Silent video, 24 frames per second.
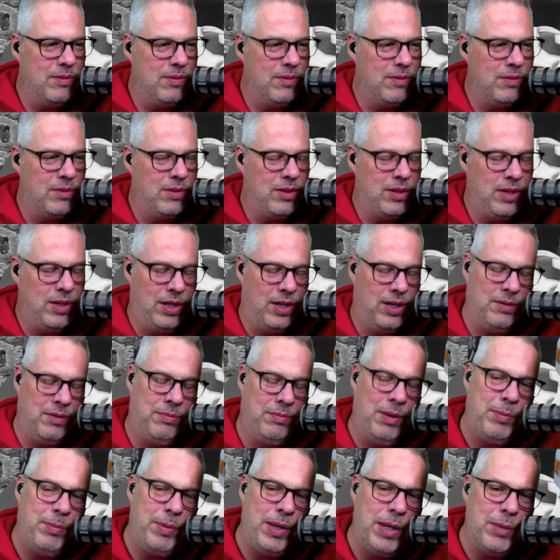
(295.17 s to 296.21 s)
Yeah,
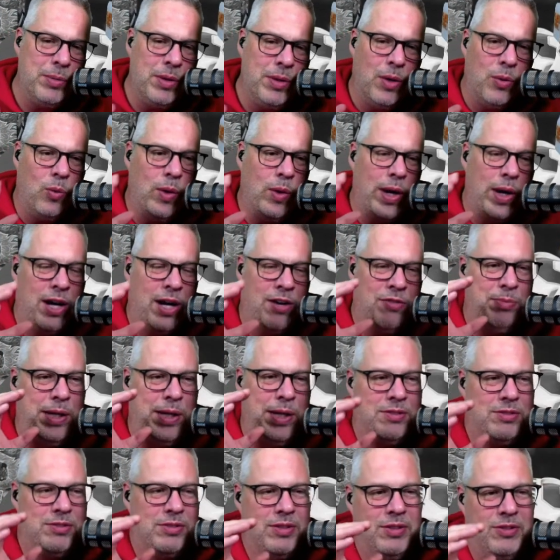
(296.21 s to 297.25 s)
maybe I'm way off
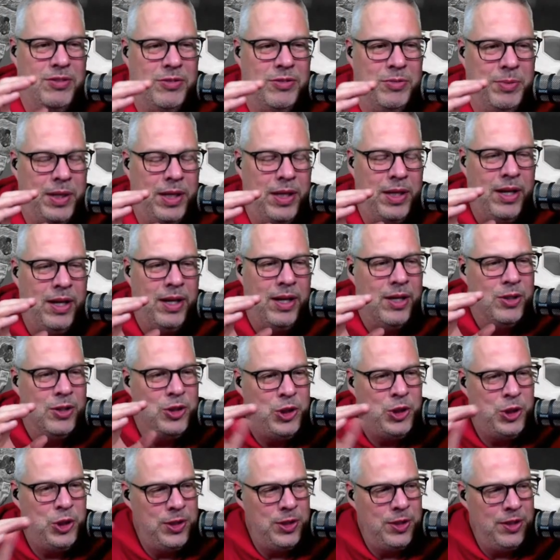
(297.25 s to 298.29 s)
base on this, but
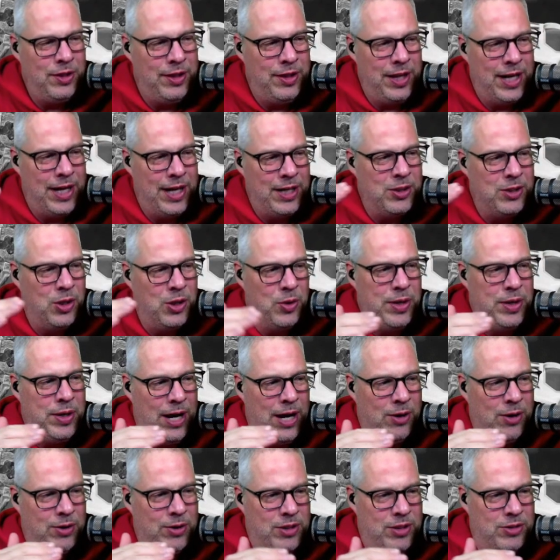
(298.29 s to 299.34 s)
shouldn't that go
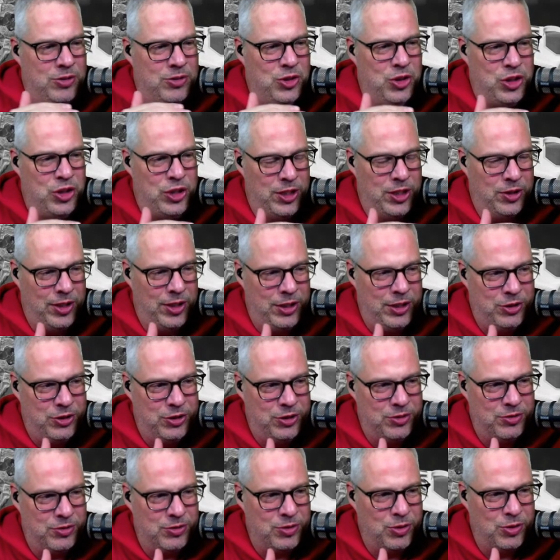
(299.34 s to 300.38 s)
down as
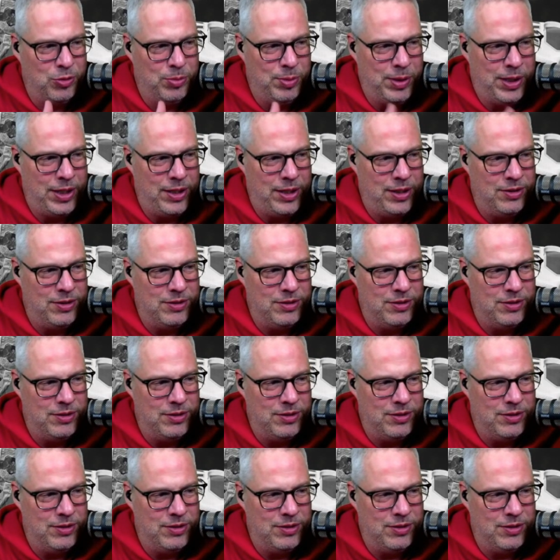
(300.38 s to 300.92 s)
generations go by?